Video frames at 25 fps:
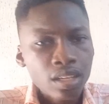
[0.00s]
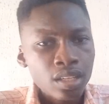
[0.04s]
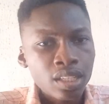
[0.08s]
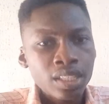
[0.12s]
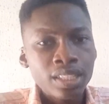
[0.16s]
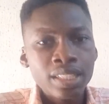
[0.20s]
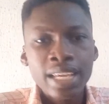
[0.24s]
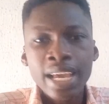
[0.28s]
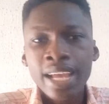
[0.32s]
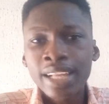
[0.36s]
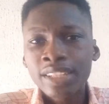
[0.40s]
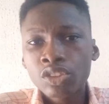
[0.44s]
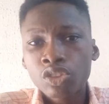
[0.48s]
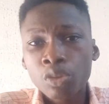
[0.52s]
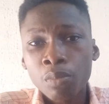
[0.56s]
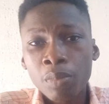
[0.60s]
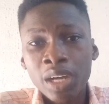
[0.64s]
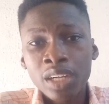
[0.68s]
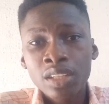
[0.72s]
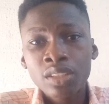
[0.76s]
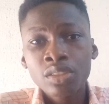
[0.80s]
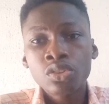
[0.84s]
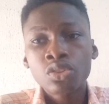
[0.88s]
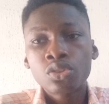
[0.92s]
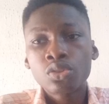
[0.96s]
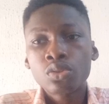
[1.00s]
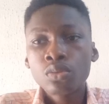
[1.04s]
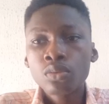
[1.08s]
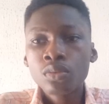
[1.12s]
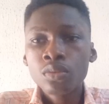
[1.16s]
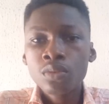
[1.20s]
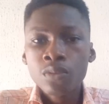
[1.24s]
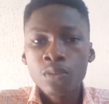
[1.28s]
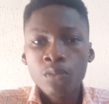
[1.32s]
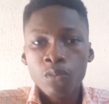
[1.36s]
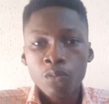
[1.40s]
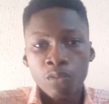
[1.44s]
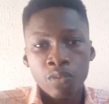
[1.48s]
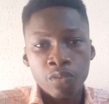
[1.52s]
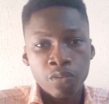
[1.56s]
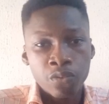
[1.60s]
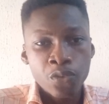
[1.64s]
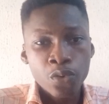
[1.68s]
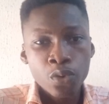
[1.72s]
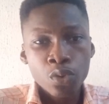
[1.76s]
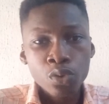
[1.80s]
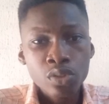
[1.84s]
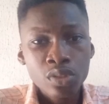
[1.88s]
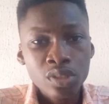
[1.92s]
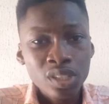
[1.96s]
get some Stone,
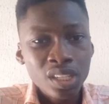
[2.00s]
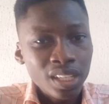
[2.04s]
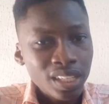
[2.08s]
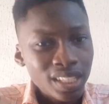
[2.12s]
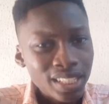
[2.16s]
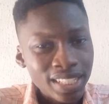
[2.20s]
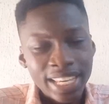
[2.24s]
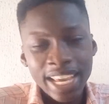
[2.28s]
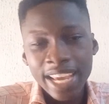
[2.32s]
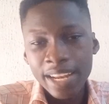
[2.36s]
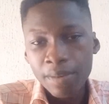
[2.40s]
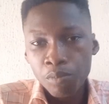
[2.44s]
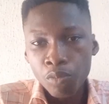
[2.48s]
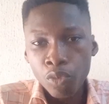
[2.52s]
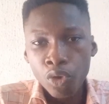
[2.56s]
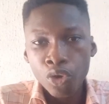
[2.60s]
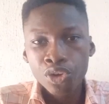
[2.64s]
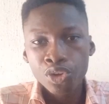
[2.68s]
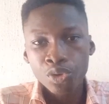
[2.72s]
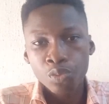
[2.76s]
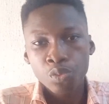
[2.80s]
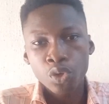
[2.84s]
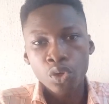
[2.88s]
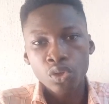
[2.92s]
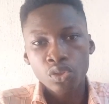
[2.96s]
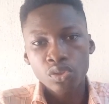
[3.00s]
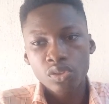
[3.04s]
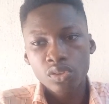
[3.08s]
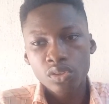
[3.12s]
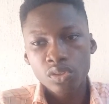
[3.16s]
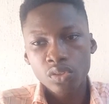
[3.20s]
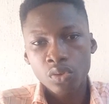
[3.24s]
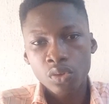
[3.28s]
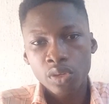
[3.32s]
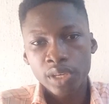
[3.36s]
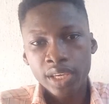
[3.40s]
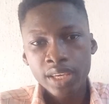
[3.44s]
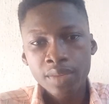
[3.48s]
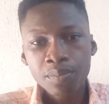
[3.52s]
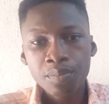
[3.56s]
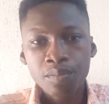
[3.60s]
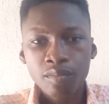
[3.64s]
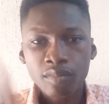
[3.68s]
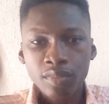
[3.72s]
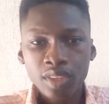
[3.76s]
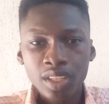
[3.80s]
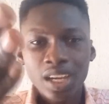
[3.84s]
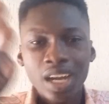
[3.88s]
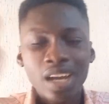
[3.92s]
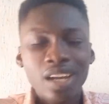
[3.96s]
vote, get more rewards. Okay,
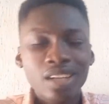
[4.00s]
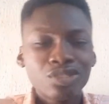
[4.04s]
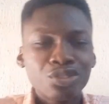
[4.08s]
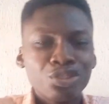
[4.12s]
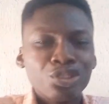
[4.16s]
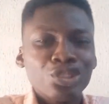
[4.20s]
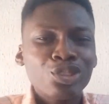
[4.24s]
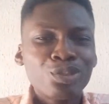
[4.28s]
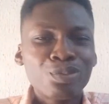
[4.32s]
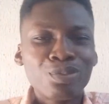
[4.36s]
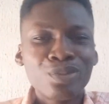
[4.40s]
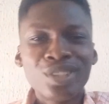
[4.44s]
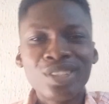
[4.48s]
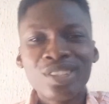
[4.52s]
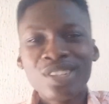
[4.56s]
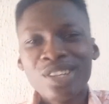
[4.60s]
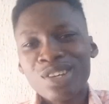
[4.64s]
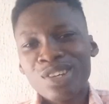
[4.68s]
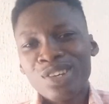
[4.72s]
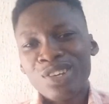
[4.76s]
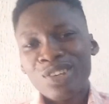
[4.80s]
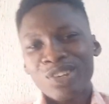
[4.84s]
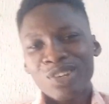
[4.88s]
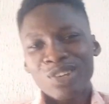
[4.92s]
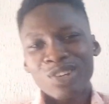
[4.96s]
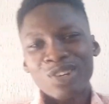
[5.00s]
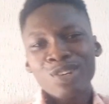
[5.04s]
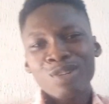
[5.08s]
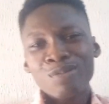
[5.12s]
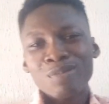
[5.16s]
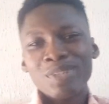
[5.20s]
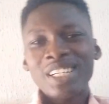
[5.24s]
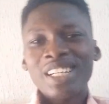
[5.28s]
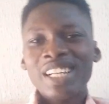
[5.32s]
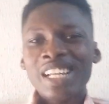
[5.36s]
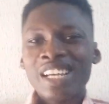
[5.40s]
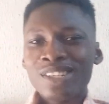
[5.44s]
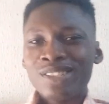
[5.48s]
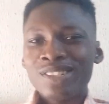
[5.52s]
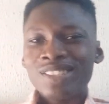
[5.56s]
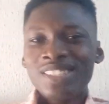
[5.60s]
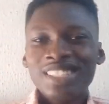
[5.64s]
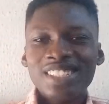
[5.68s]
and trust me, you're gonna be glad with